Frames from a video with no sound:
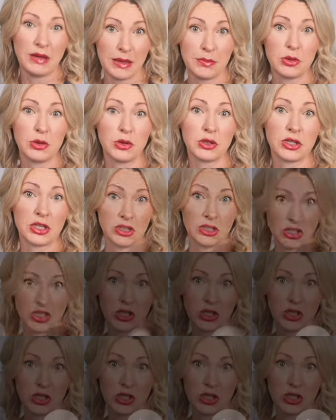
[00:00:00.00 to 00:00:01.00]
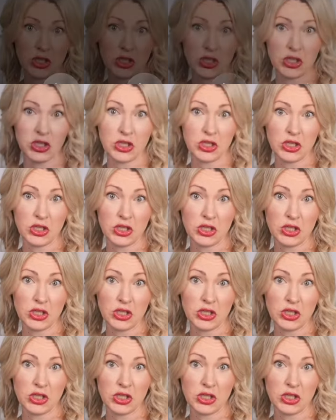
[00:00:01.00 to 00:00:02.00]
people consuming low carb
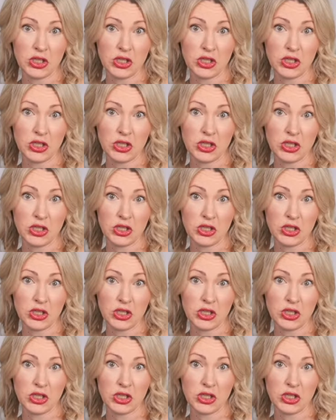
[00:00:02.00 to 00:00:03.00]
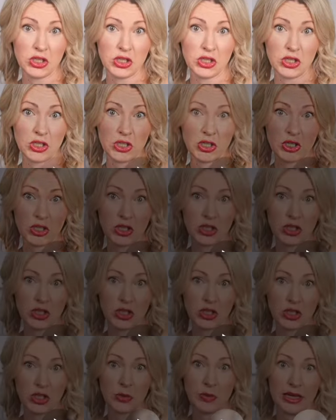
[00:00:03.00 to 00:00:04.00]
veg. Oh man, okay
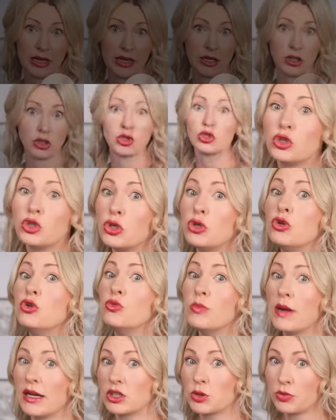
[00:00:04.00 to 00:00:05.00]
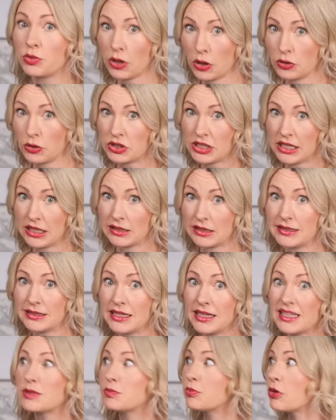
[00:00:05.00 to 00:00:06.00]
consuming too much protein,
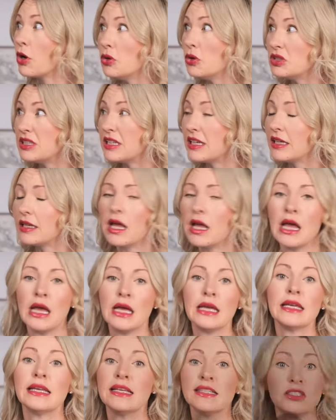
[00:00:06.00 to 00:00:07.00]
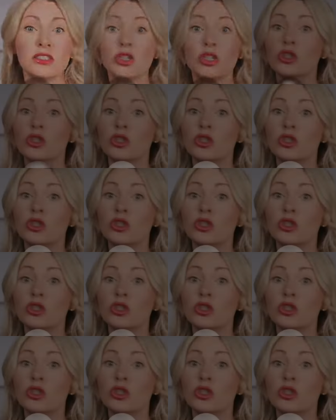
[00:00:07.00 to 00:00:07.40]
seeing as protein is not